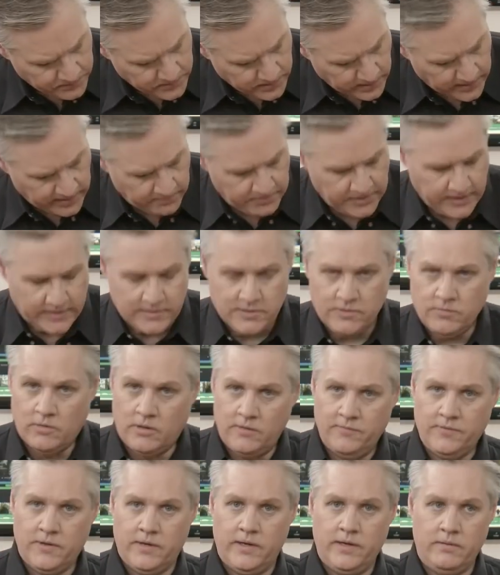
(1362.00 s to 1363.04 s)
but that's
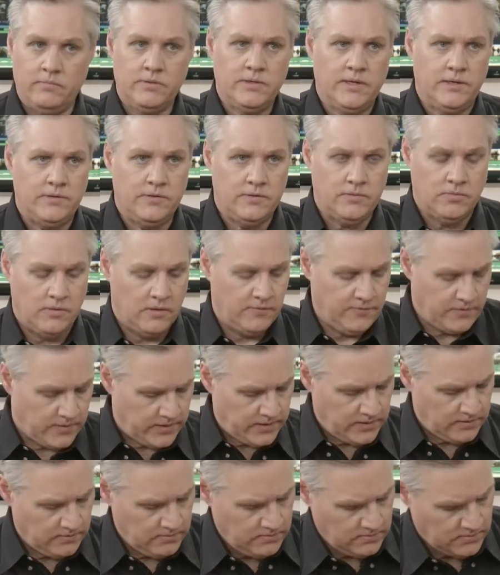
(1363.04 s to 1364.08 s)
12K. It was set to
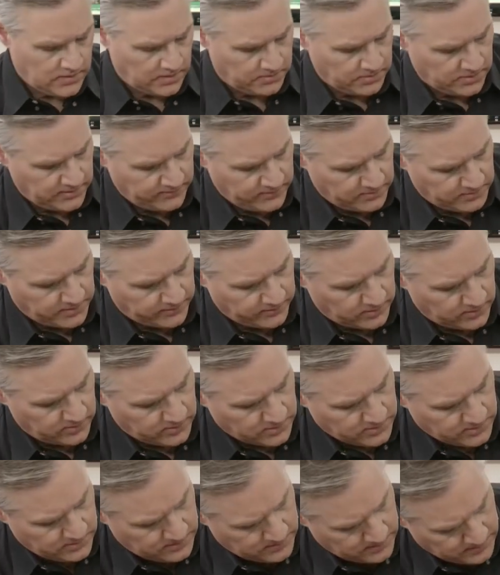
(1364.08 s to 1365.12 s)
12K, I believe. Let me have a
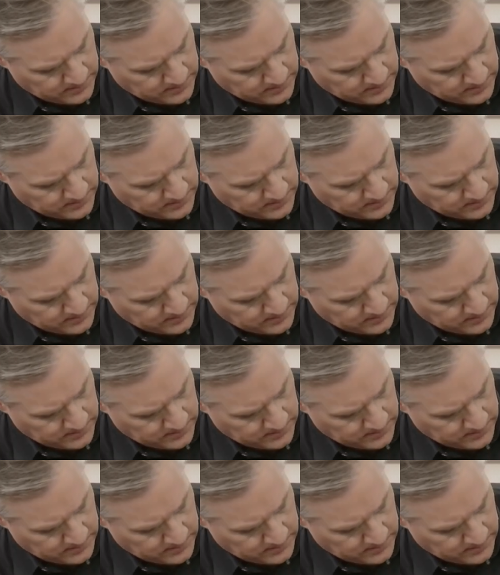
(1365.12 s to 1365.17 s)
look.